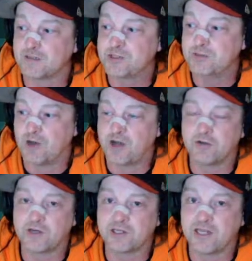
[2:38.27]
she will auto
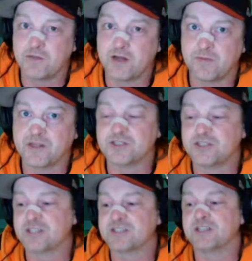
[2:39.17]
into Clan Banner because
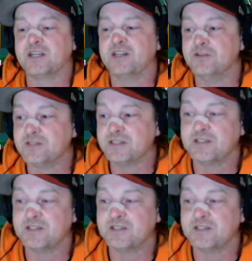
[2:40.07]
she doesn't like using